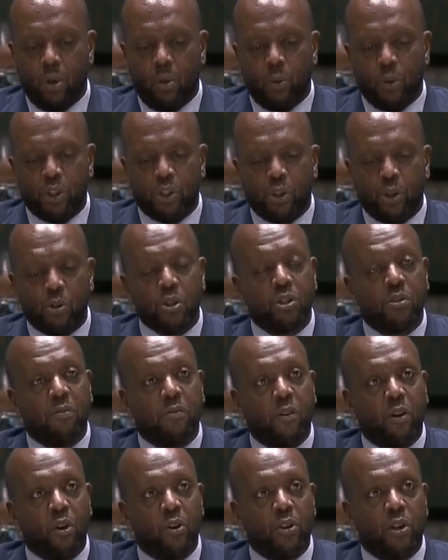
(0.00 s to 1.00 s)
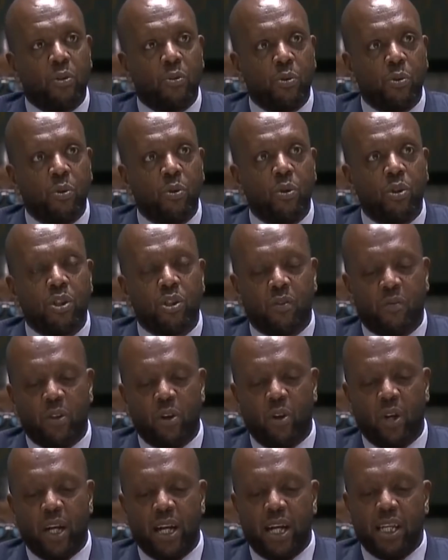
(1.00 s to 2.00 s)
We chose to follow the rules of
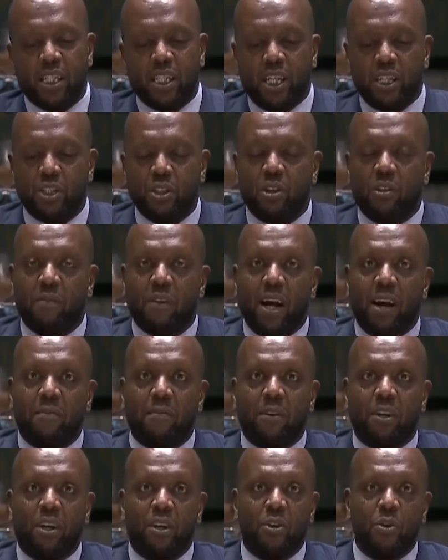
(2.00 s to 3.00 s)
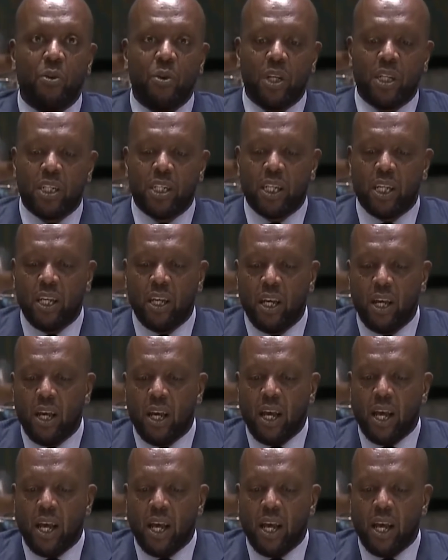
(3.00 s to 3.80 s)
the Organization of African Unity